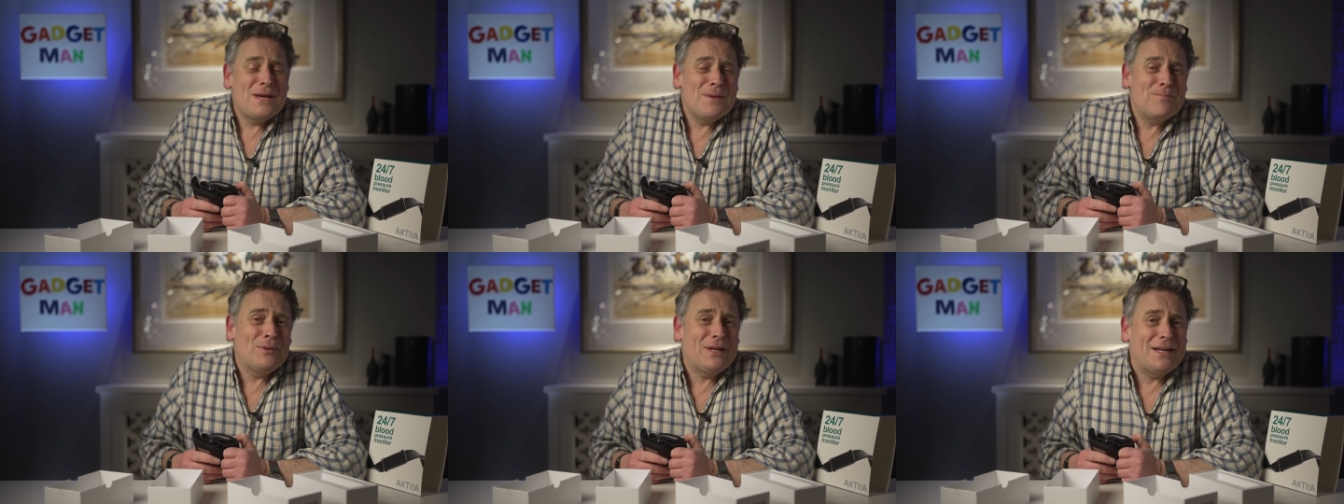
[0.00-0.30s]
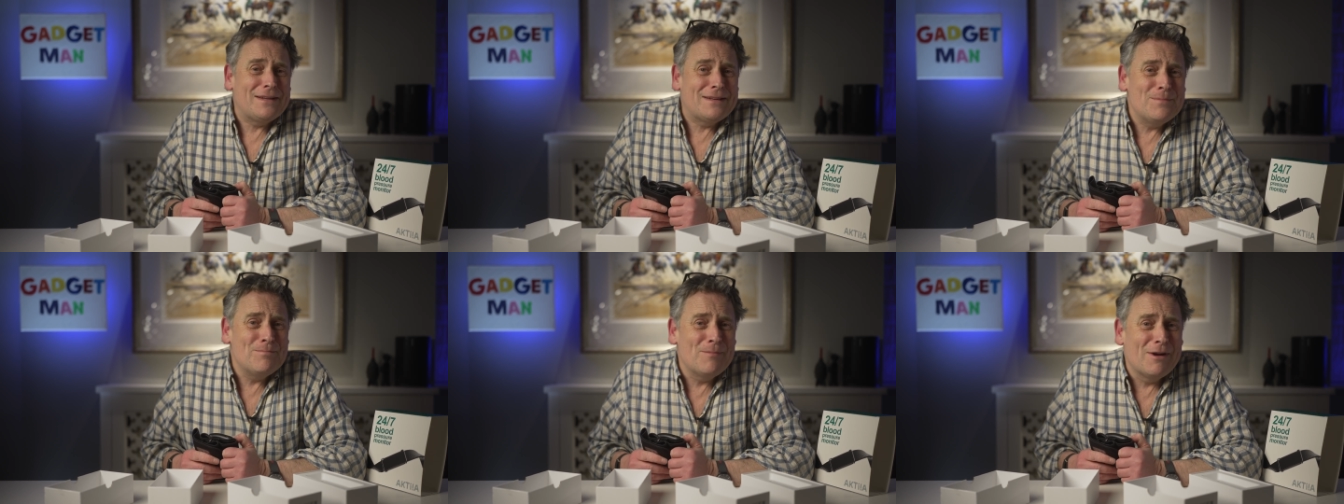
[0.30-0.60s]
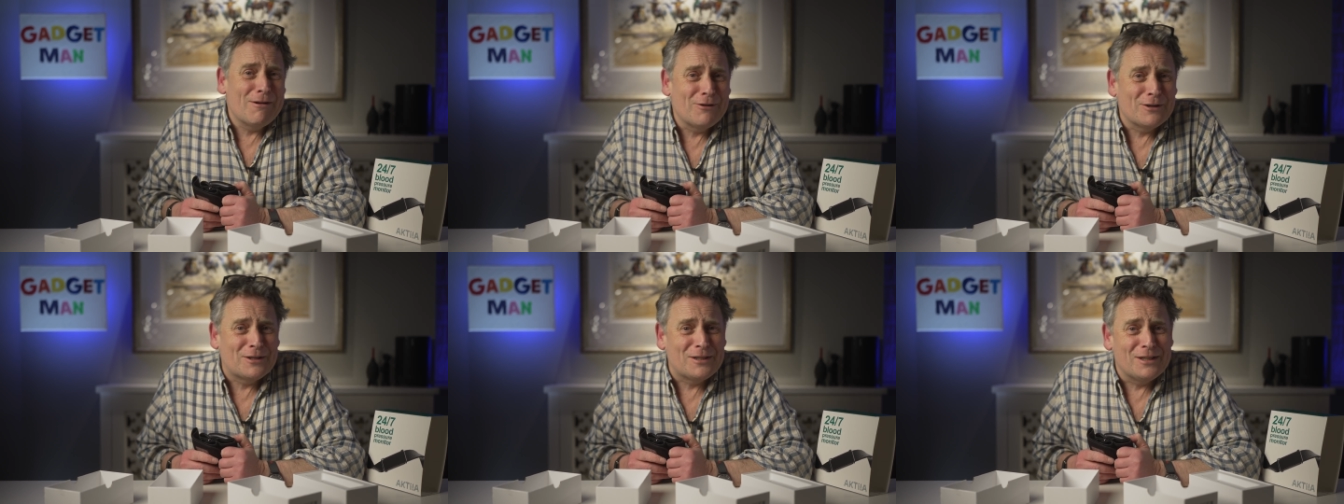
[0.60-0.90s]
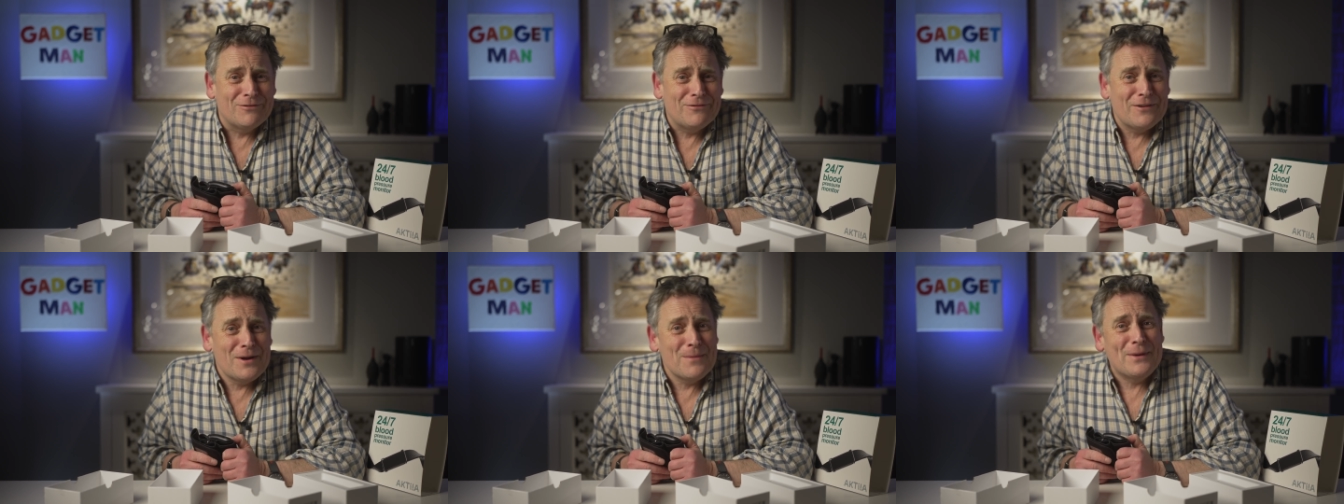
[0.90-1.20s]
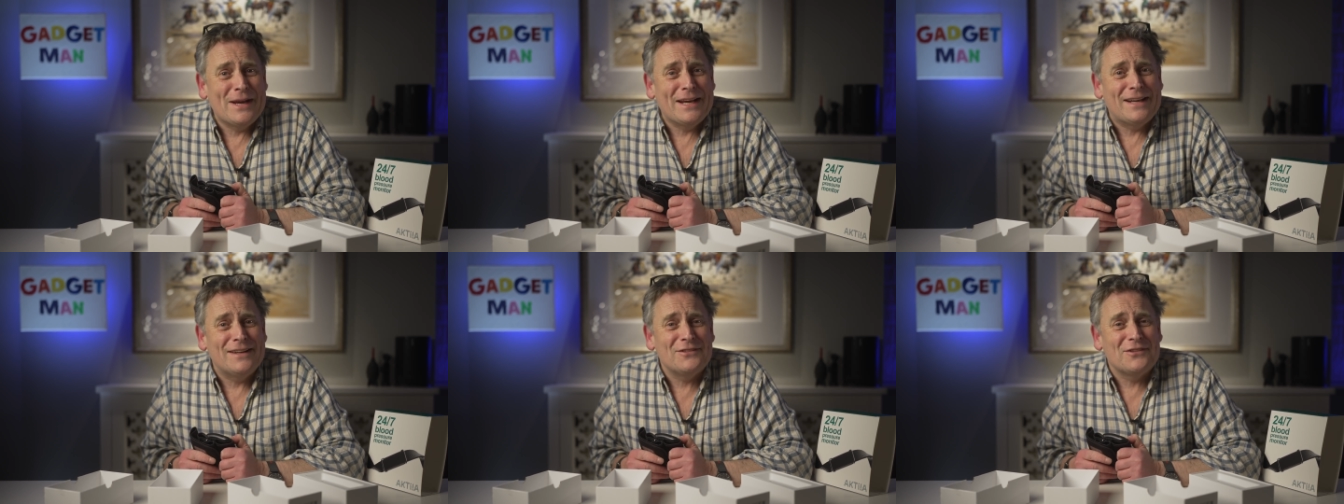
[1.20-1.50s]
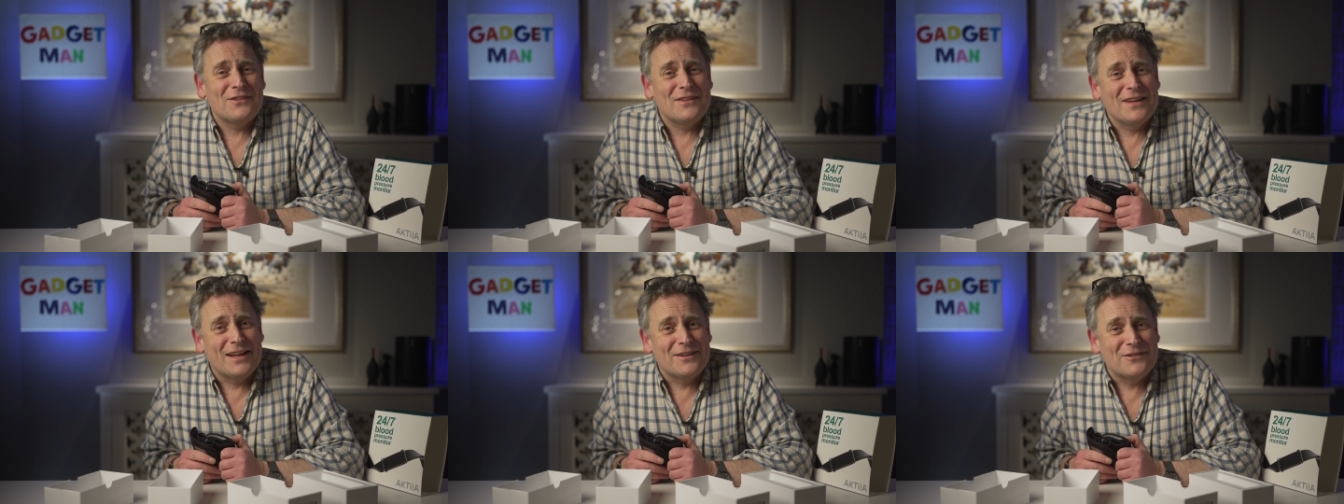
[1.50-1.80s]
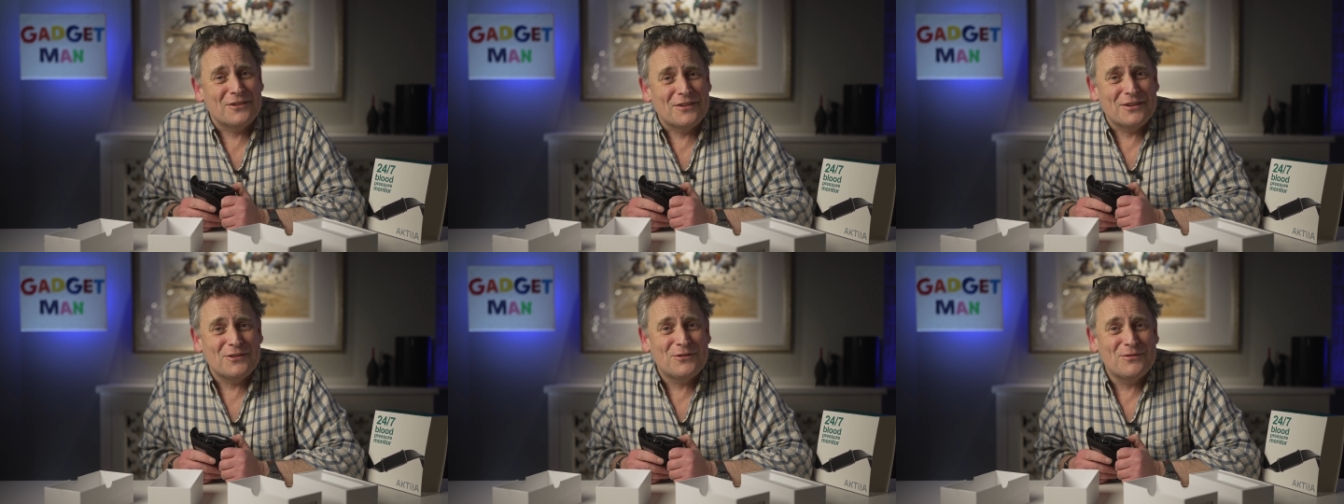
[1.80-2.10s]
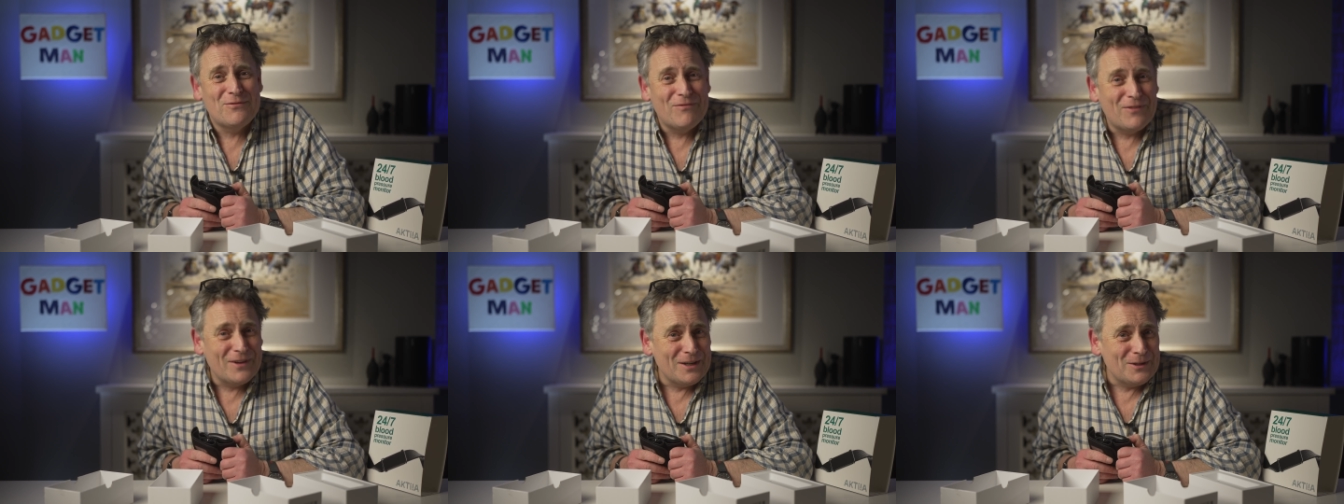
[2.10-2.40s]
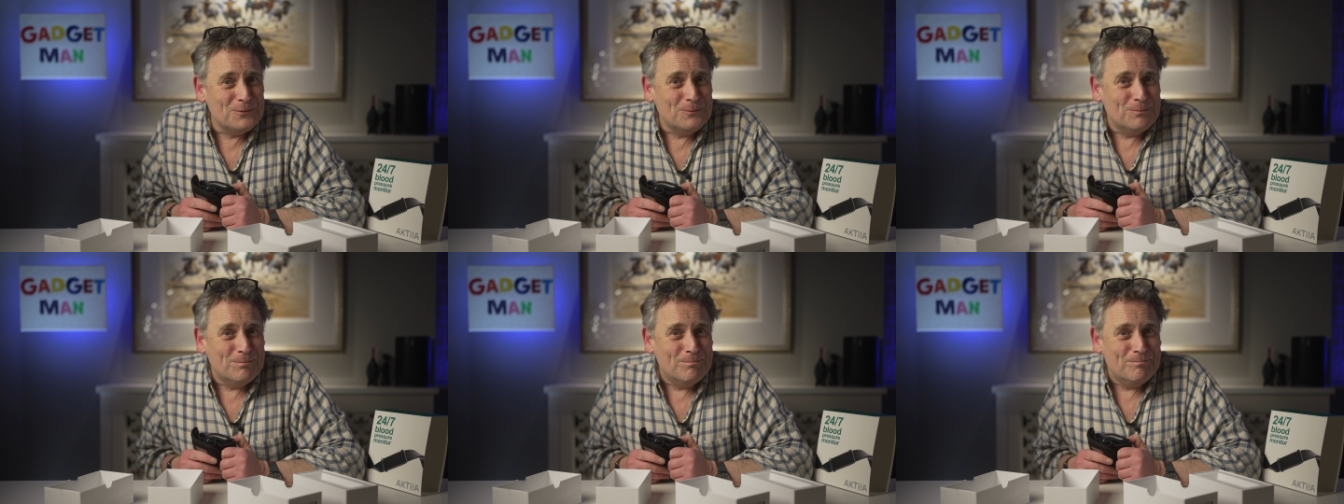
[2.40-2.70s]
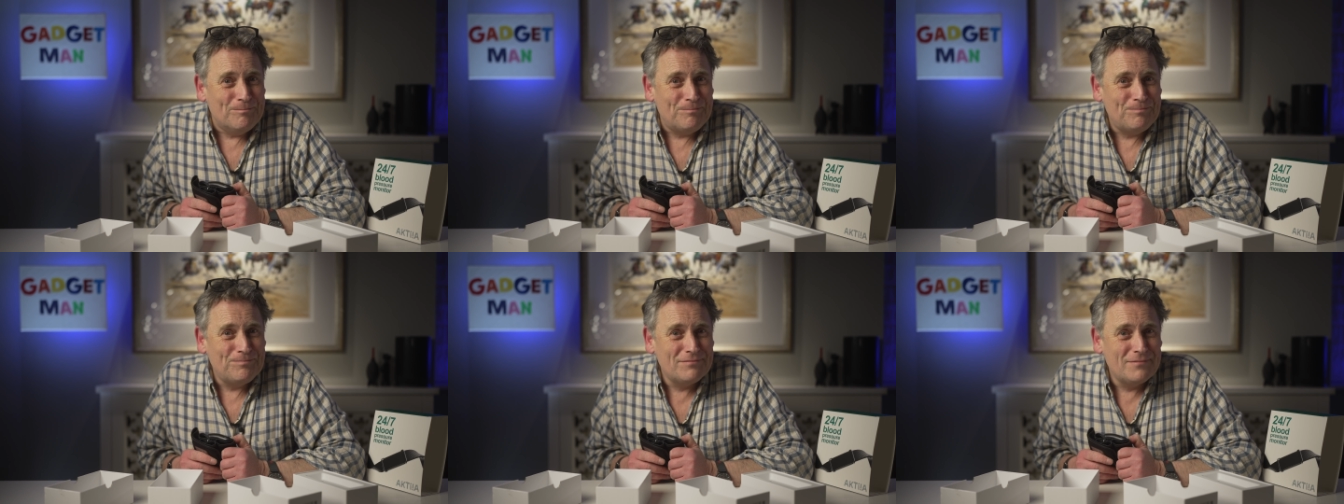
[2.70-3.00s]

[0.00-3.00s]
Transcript: a bloody miracle if I make it to the end of this film.